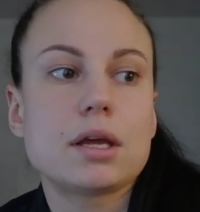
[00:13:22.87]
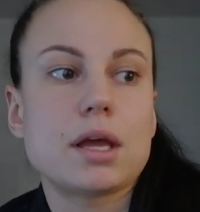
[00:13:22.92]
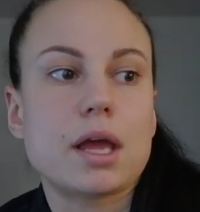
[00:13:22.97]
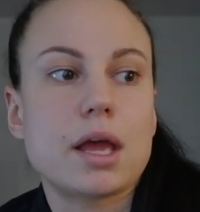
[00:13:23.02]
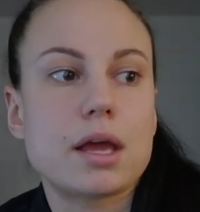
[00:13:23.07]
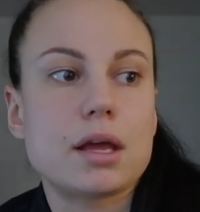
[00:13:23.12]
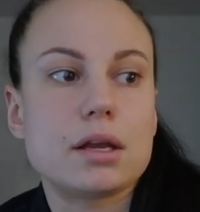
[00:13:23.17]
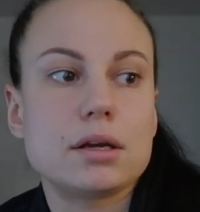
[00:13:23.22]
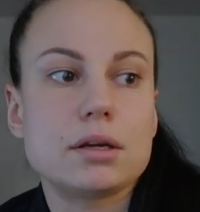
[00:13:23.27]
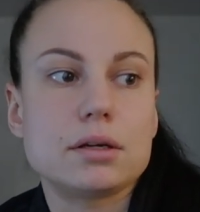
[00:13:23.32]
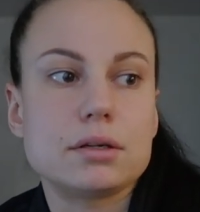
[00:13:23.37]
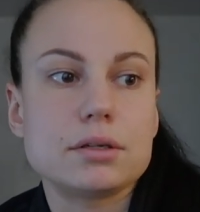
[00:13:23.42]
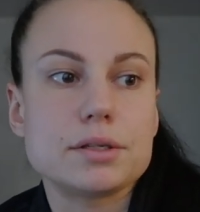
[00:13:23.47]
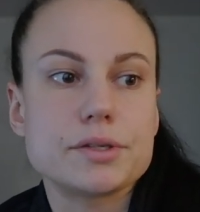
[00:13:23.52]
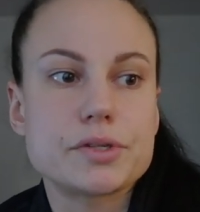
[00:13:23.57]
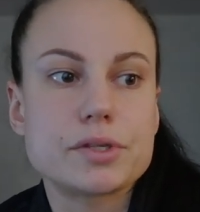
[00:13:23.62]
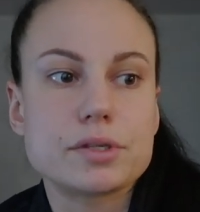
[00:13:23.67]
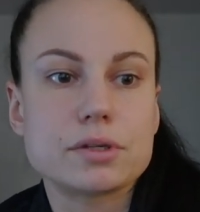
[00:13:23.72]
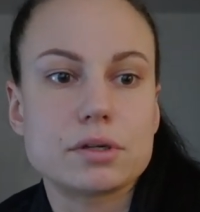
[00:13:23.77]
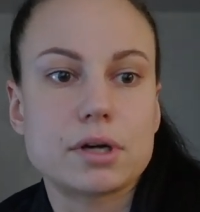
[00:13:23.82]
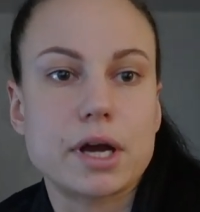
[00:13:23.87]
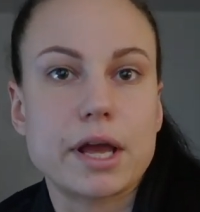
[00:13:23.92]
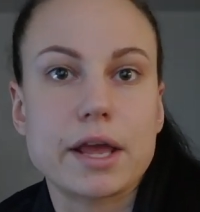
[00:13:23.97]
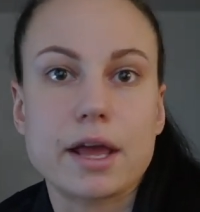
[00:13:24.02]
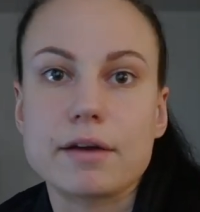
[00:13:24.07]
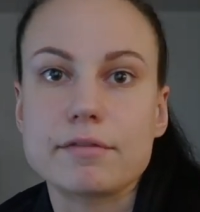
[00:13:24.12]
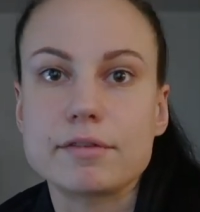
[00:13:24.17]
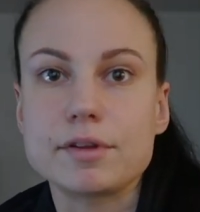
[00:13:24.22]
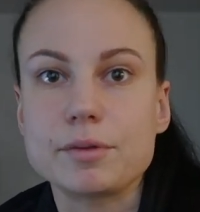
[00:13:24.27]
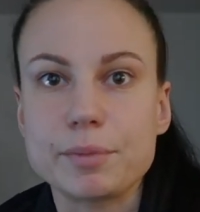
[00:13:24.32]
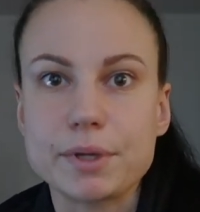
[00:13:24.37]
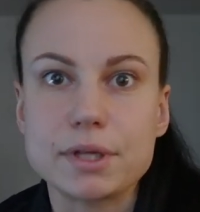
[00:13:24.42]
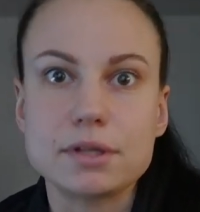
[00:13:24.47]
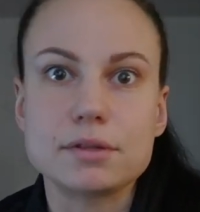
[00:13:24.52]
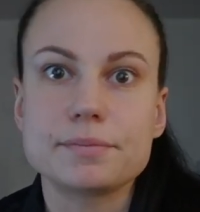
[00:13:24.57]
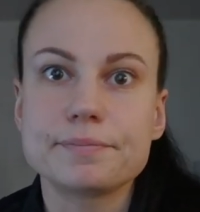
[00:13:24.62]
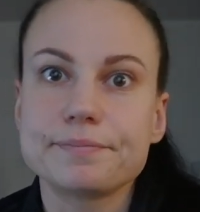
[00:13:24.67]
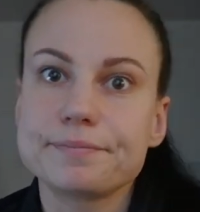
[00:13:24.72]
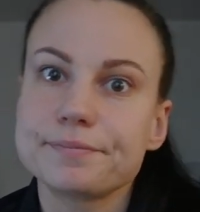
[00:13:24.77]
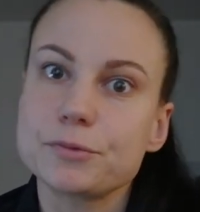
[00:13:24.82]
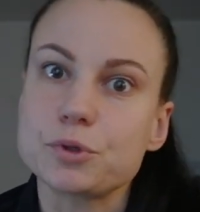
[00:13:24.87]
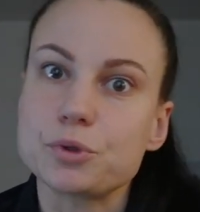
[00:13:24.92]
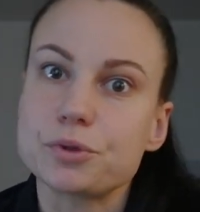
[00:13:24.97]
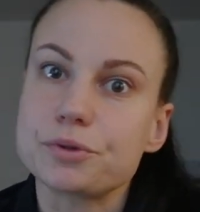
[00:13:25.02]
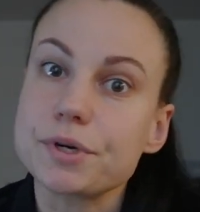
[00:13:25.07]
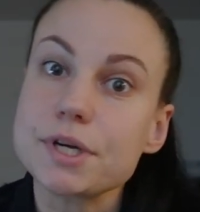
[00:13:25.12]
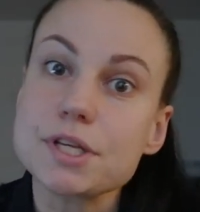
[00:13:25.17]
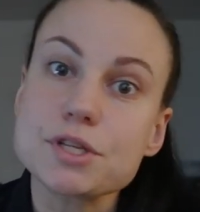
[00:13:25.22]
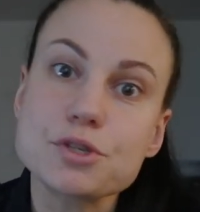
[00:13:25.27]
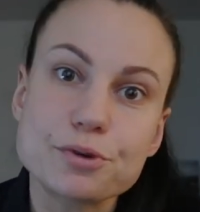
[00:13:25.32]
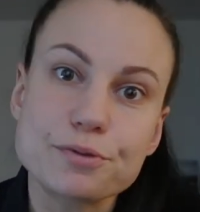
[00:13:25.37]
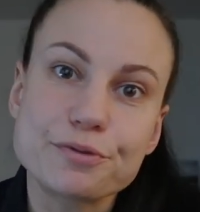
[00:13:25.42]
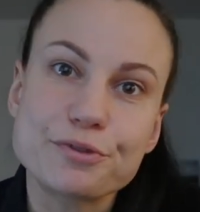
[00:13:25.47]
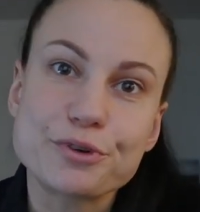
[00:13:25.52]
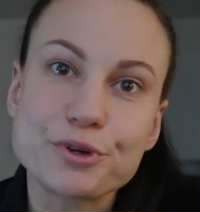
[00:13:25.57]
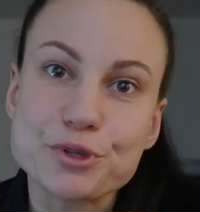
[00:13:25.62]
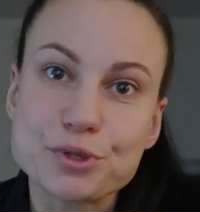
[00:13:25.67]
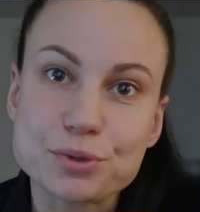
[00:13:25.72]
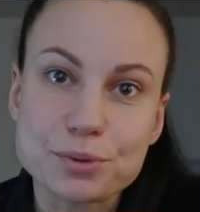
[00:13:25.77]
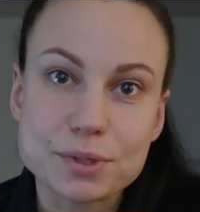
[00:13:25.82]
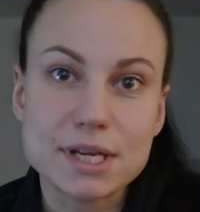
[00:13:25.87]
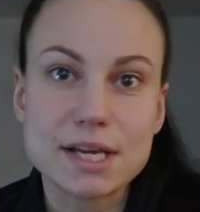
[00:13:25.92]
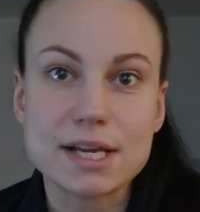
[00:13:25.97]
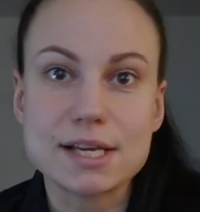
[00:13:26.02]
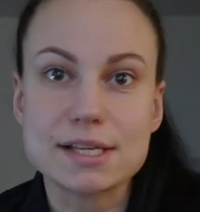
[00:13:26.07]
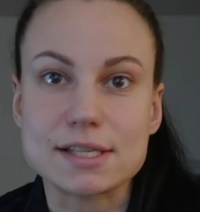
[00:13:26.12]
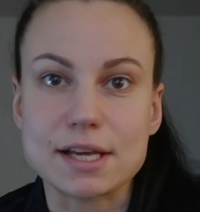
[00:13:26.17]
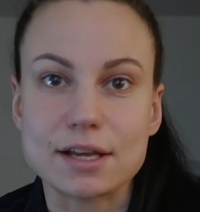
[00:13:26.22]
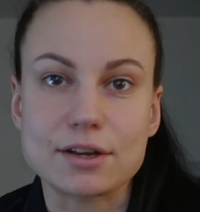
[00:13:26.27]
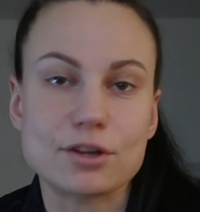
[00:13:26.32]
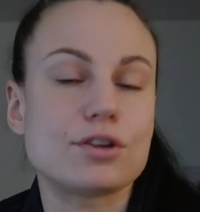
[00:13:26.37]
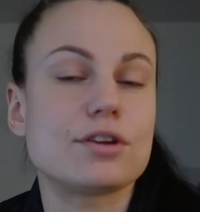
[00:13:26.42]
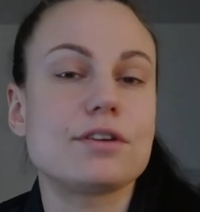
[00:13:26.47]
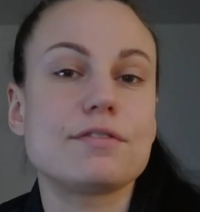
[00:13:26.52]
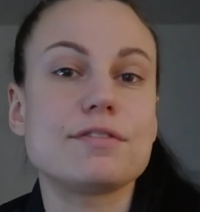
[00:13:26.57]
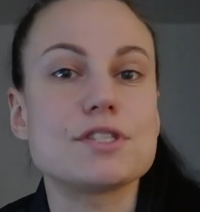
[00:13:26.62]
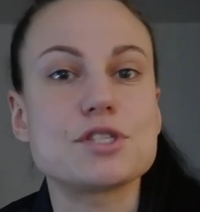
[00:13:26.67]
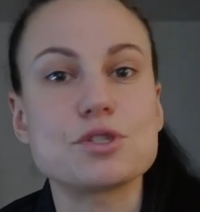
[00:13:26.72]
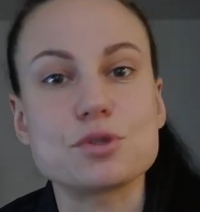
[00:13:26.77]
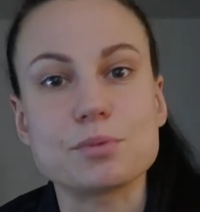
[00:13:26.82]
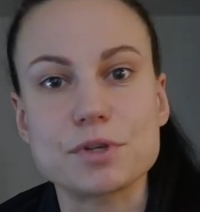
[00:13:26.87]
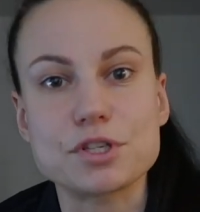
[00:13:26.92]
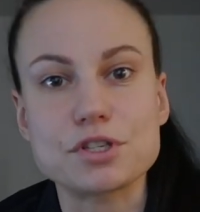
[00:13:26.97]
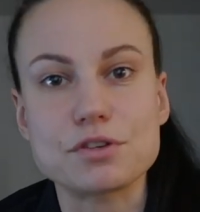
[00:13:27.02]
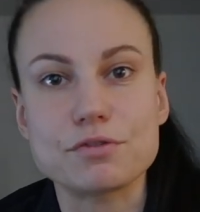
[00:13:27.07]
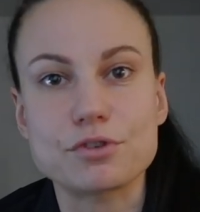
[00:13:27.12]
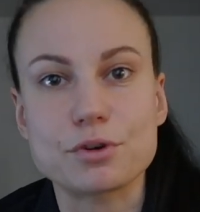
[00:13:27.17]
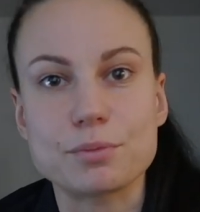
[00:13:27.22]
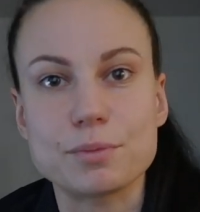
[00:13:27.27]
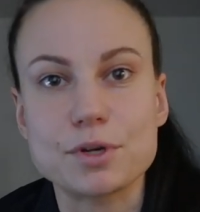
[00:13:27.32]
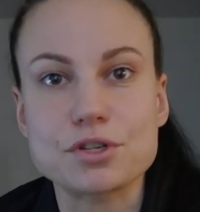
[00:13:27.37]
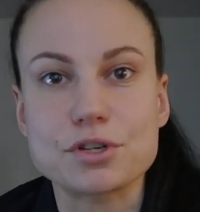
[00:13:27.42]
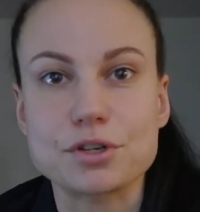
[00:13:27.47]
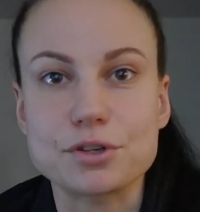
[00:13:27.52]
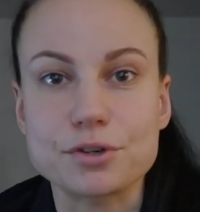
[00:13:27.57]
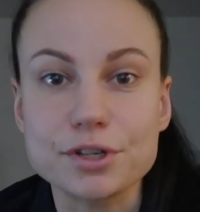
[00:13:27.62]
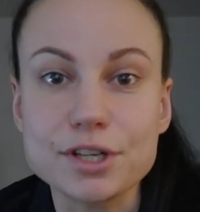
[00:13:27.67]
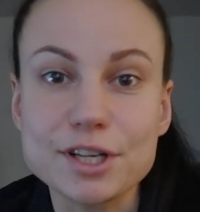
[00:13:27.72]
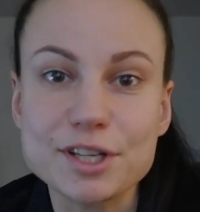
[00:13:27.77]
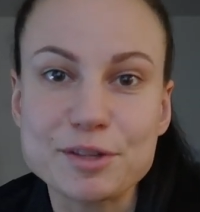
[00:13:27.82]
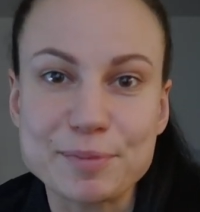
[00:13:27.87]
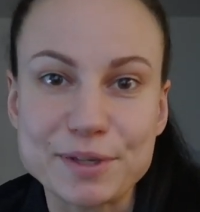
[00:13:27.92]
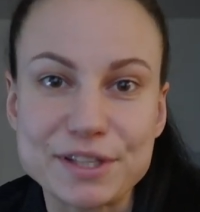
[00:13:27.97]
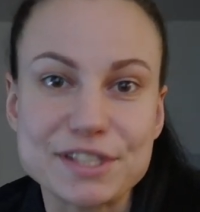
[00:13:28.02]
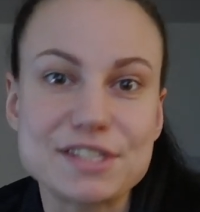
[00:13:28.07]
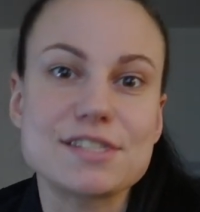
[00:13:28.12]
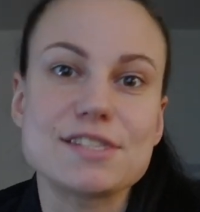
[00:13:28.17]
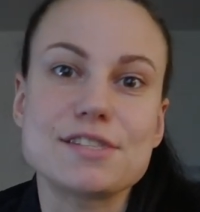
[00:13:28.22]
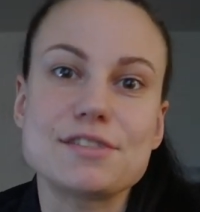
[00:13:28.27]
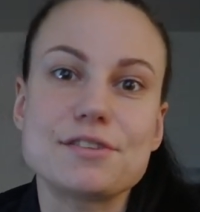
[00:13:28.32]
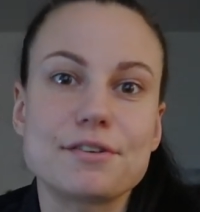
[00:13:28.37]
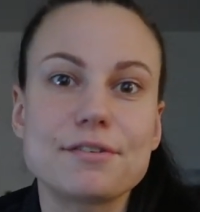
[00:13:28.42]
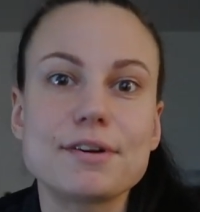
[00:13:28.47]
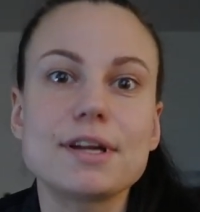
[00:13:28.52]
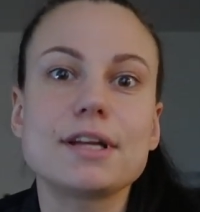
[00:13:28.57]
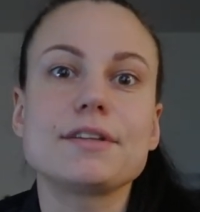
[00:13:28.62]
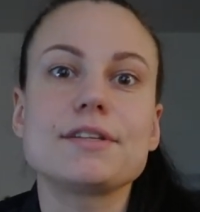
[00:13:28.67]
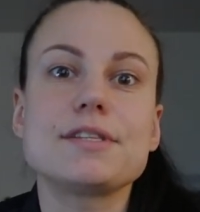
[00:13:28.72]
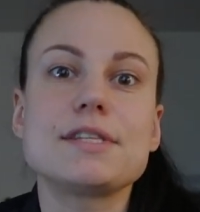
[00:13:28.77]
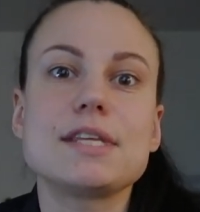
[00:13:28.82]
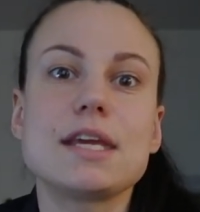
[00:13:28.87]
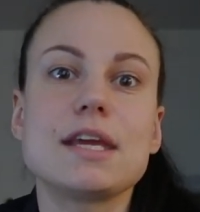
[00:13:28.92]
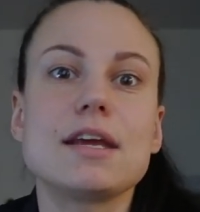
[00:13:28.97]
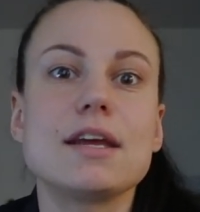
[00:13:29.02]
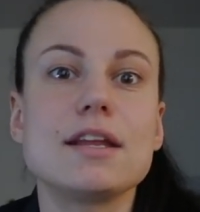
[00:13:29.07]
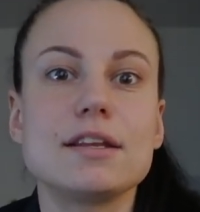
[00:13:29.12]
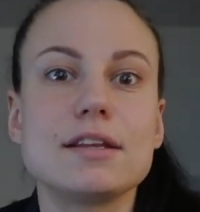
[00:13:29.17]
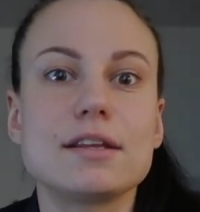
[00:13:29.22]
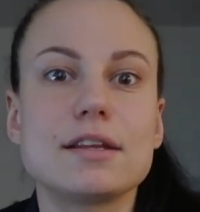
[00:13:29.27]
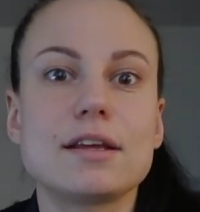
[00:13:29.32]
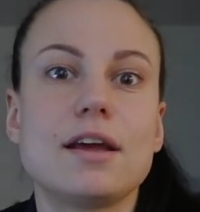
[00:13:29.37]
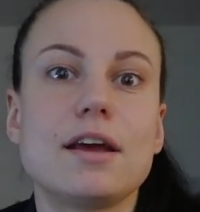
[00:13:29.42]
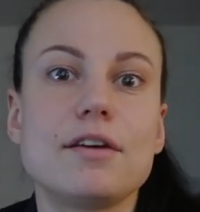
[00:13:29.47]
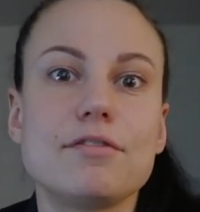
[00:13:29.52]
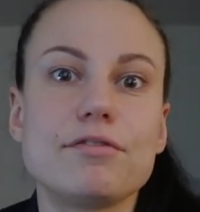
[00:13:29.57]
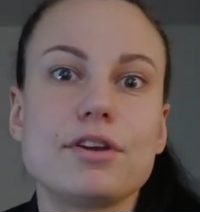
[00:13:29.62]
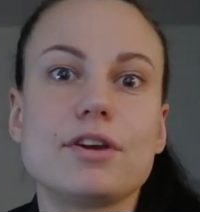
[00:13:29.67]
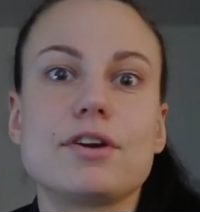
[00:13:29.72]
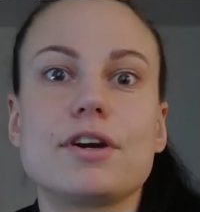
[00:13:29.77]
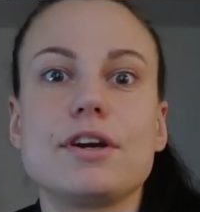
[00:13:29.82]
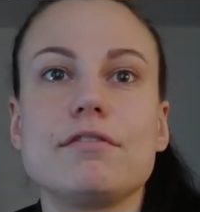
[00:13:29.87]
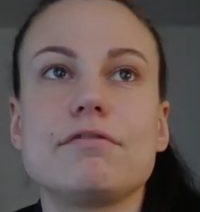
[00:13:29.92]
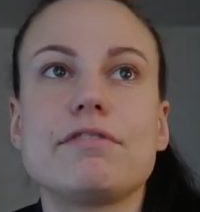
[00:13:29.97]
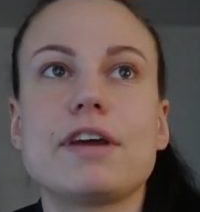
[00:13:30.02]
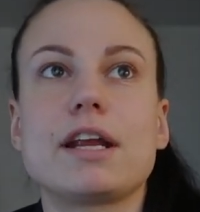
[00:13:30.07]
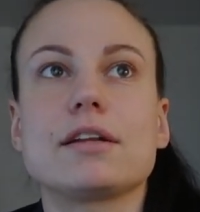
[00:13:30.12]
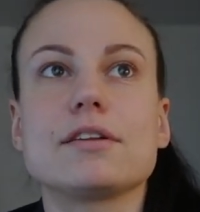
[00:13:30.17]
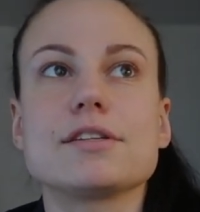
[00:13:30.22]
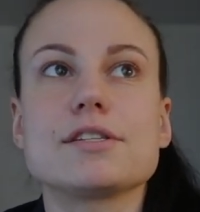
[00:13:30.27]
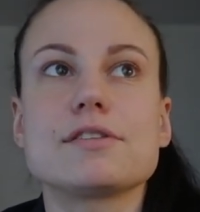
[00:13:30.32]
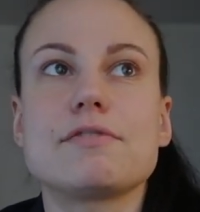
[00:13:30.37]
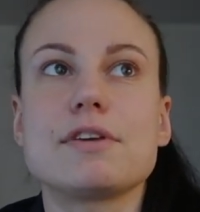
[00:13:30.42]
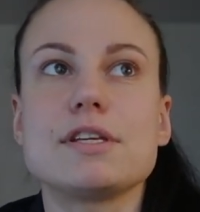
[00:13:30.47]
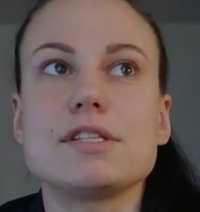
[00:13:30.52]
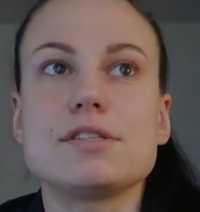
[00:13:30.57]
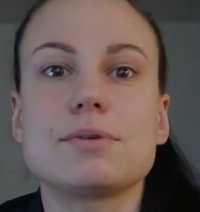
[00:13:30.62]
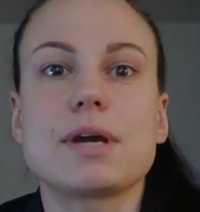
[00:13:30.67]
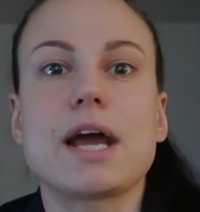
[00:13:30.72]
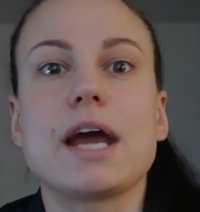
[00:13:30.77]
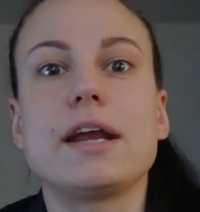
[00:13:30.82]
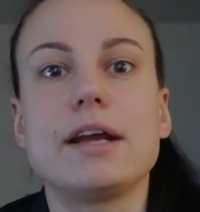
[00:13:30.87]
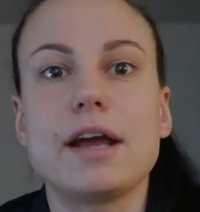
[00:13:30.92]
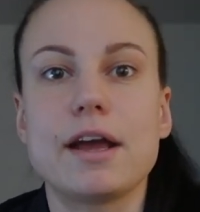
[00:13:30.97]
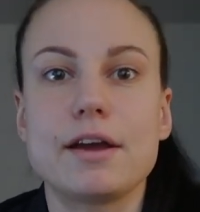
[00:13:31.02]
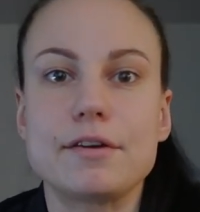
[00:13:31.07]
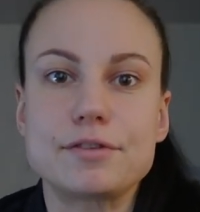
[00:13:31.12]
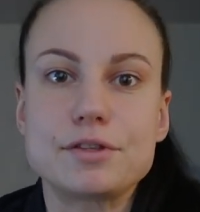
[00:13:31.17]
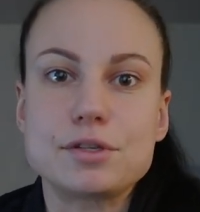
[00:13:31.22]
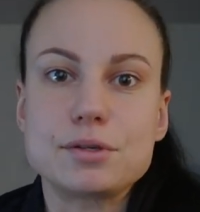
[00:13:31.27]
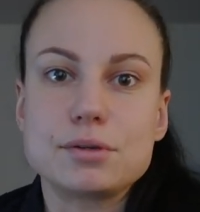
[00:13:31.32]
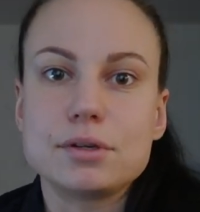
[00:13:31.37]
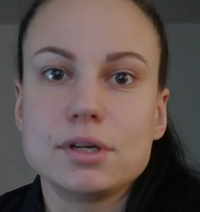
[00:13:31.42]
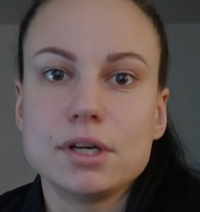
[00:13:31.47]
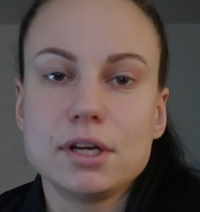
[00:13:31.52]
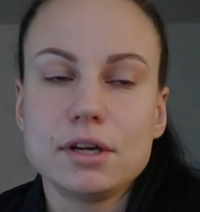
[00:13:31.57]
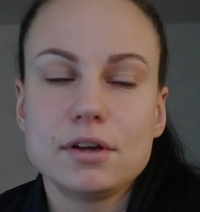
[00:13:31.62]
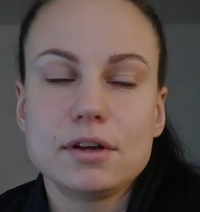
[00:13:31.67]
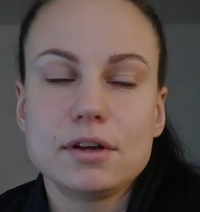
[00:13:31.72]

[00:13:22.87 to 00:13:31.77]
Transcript: and also I haven't been to the restaurant for 2 days. I don't know if it's too much information or not, but this is the reality, and if you're in fat loss phase, you kind of have to